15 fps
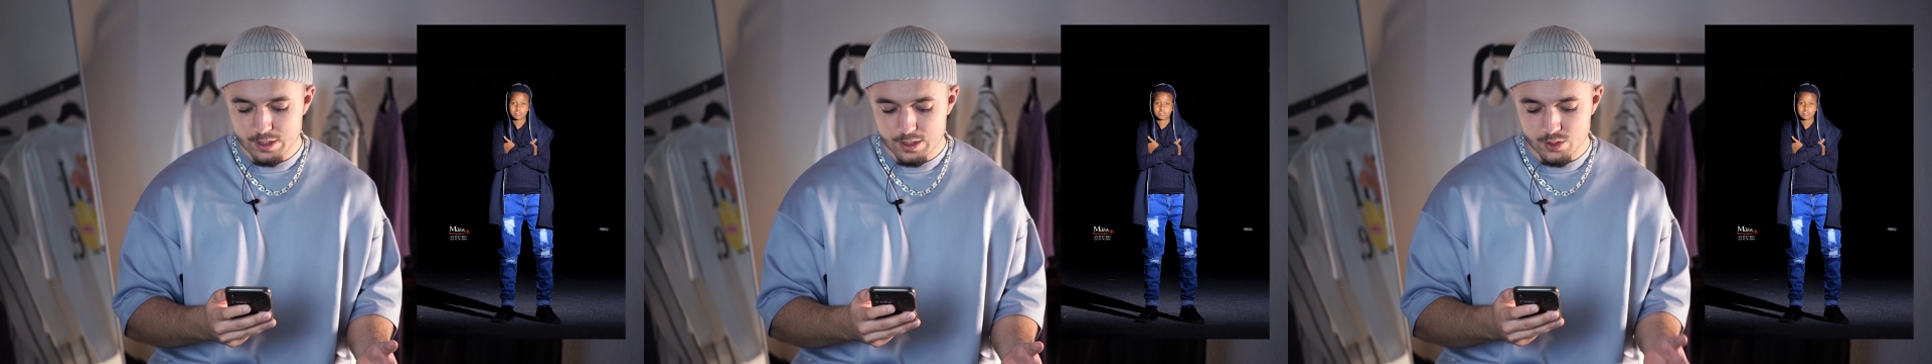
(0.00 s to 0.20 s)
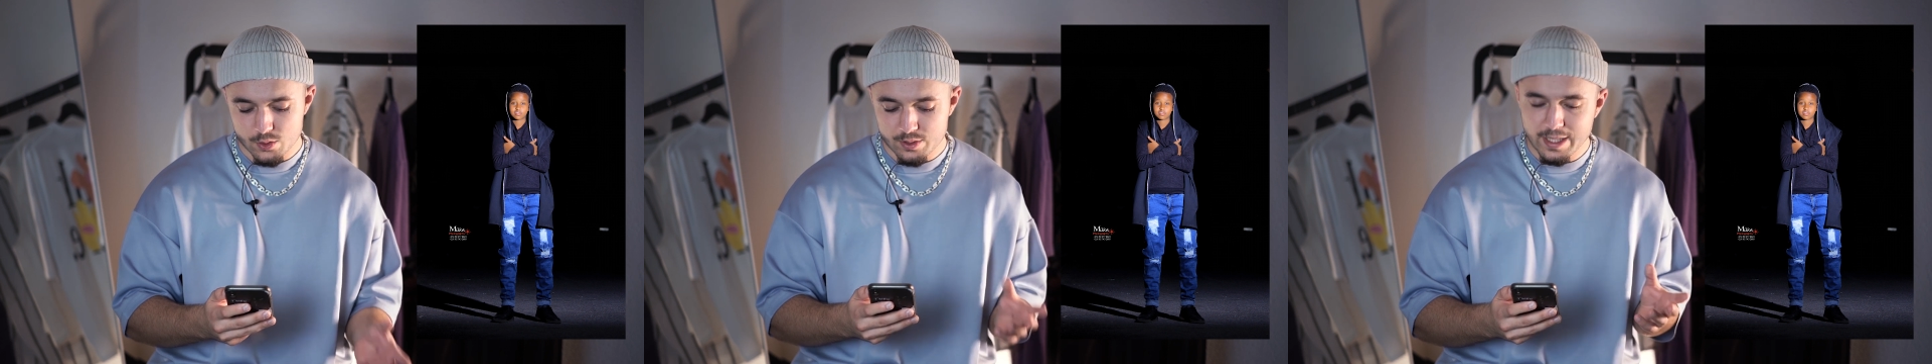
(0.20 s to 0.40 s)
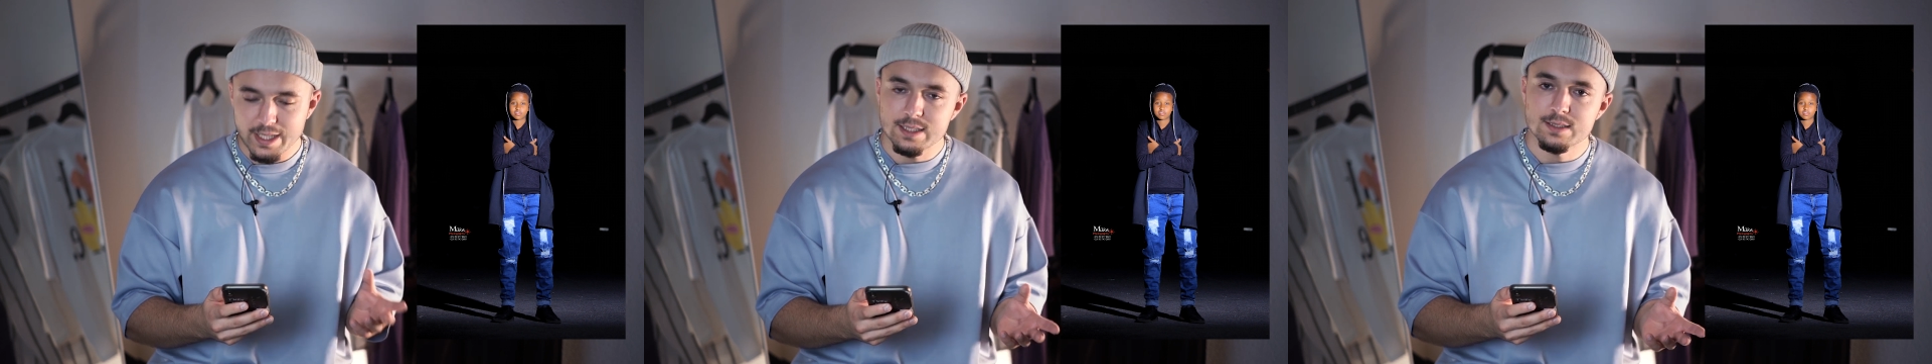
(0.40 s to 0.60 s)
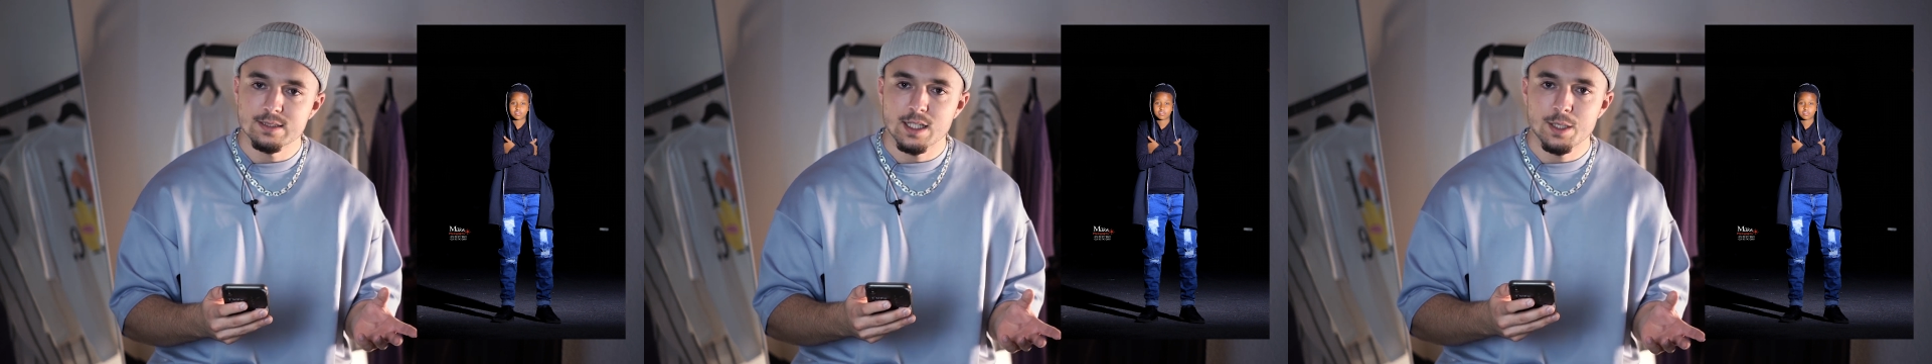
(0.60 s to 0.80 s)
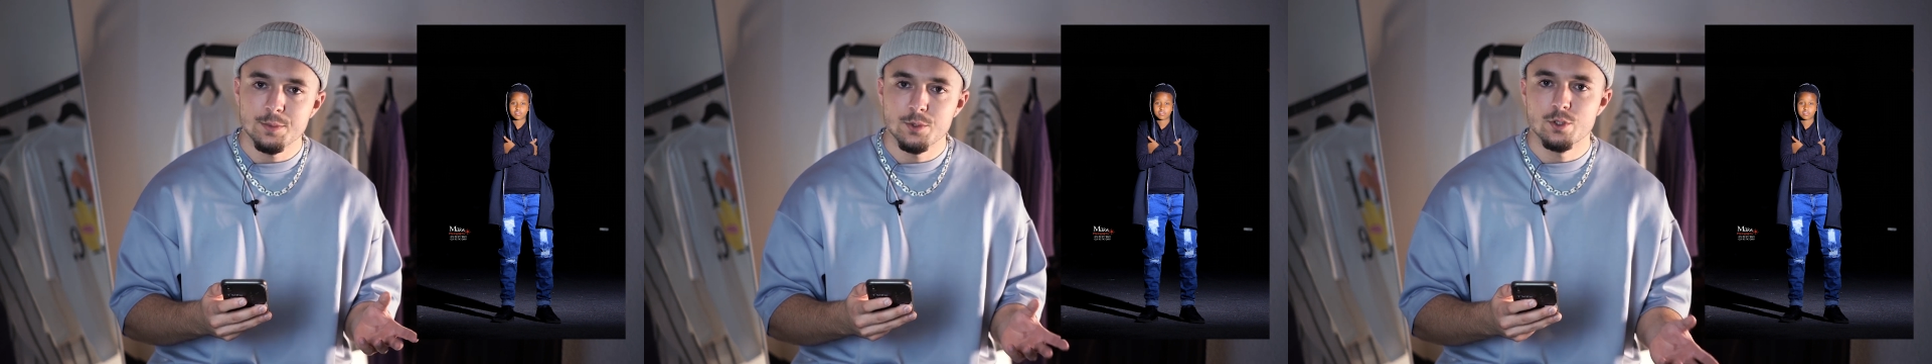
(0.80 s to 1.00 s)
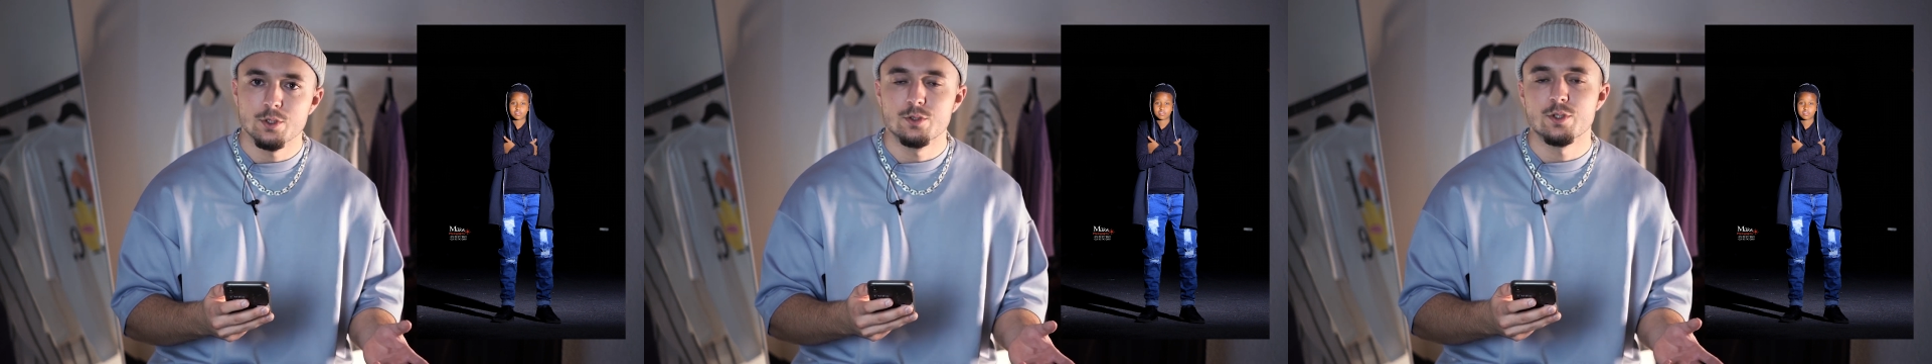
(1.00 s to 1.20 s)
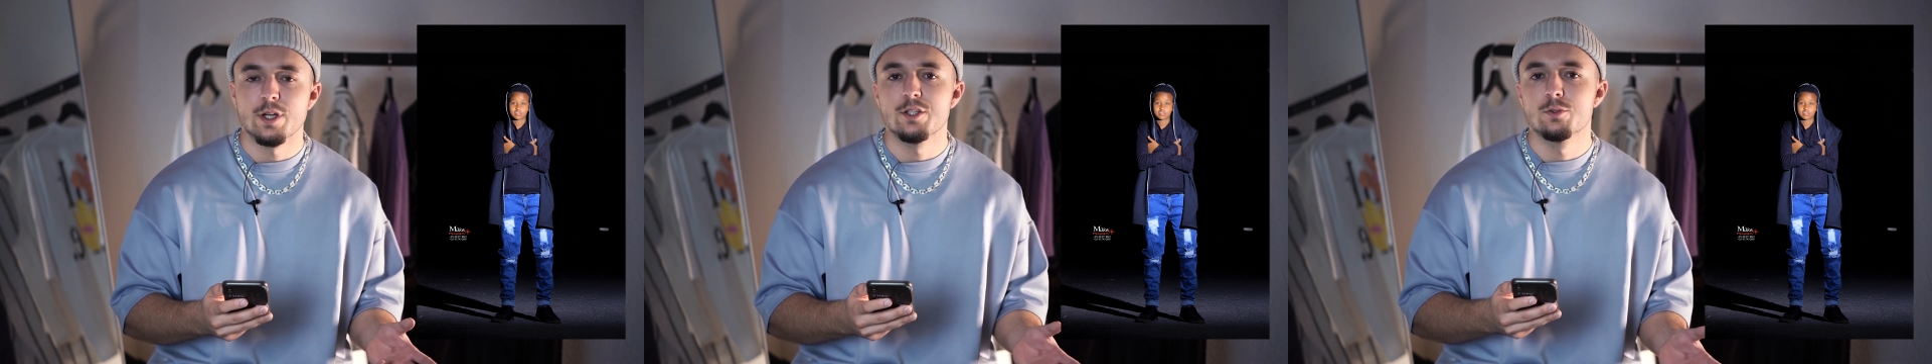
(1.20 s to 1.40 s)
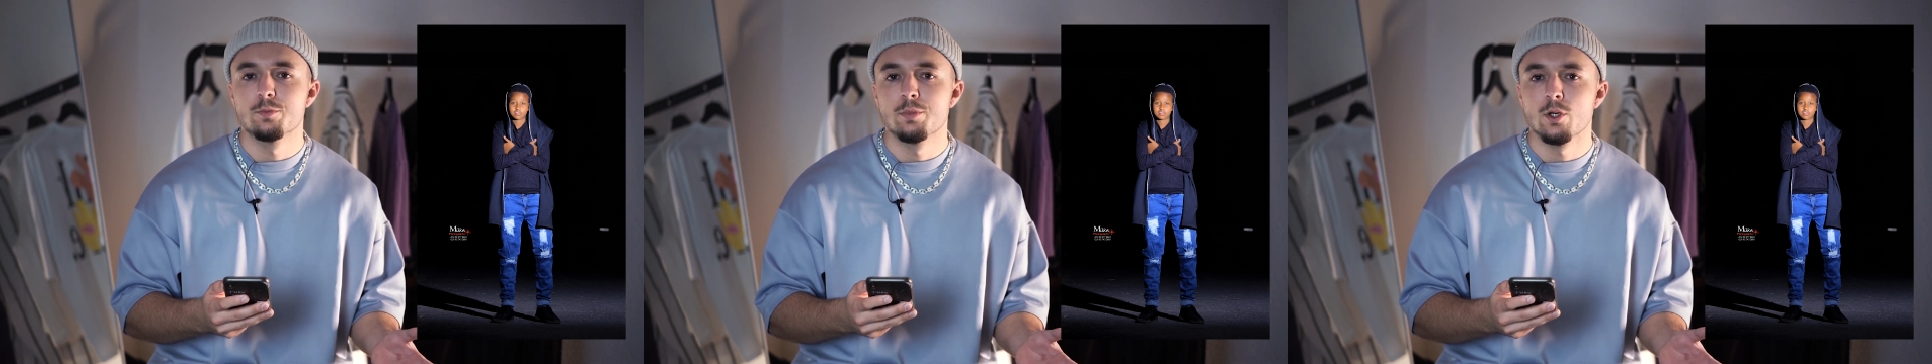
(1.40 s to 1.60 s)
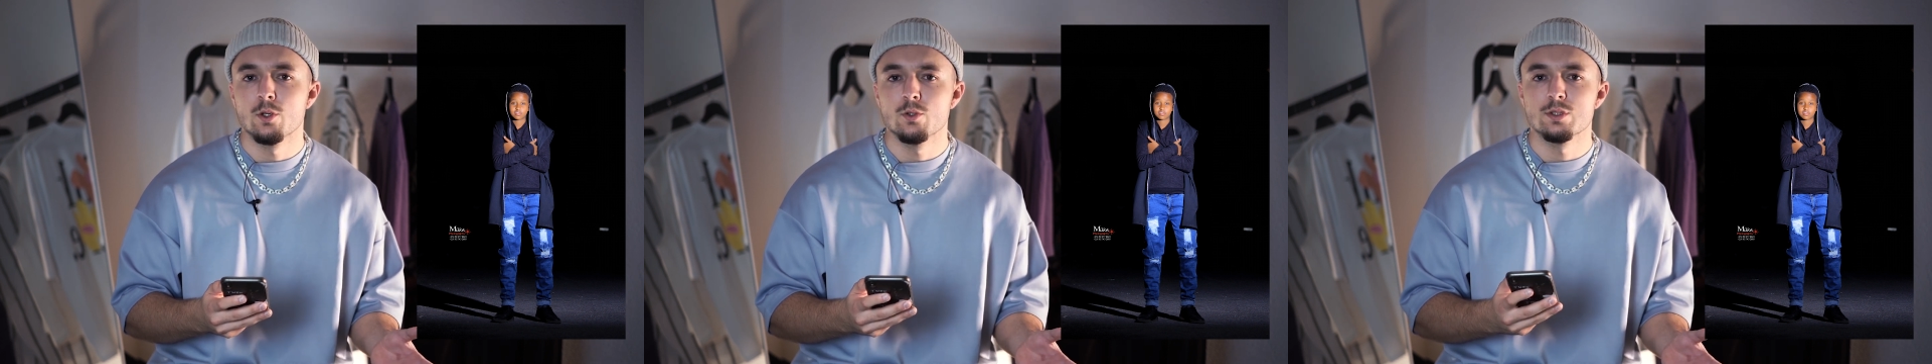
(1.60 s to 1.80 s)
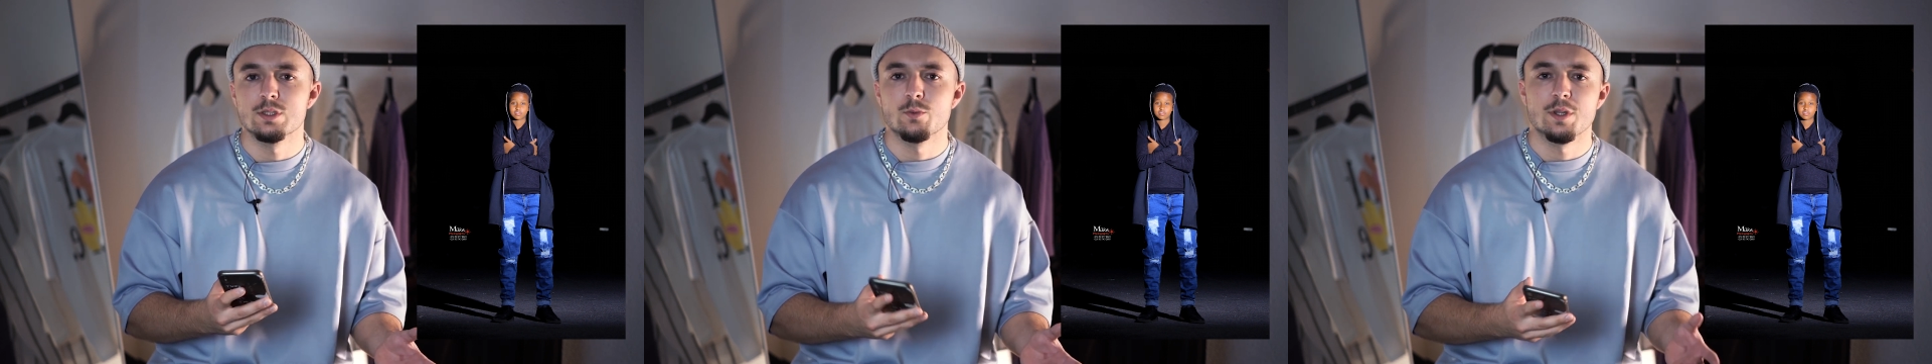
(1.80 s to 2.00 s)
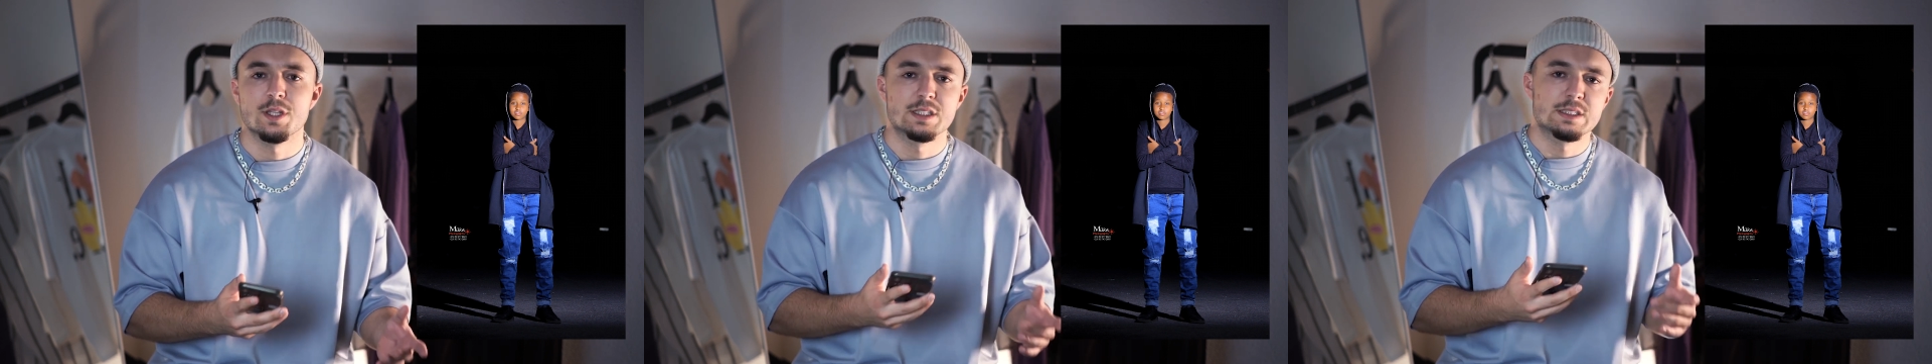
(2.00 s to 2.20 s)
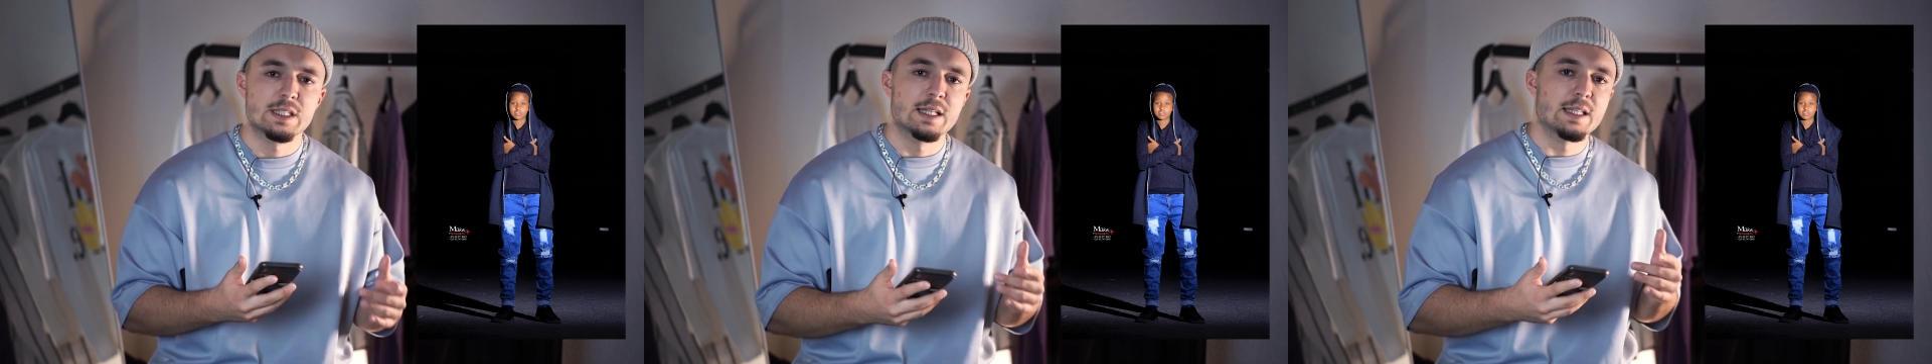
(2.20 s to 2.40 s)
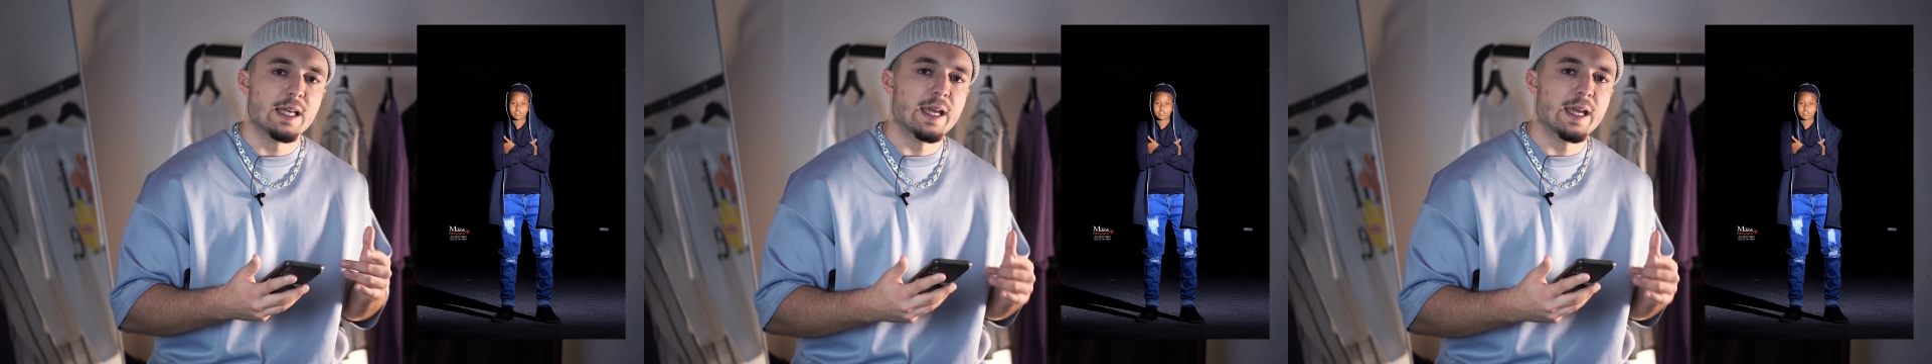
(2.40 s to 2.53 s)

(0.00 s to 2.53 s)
so next time you could try to pose with a slight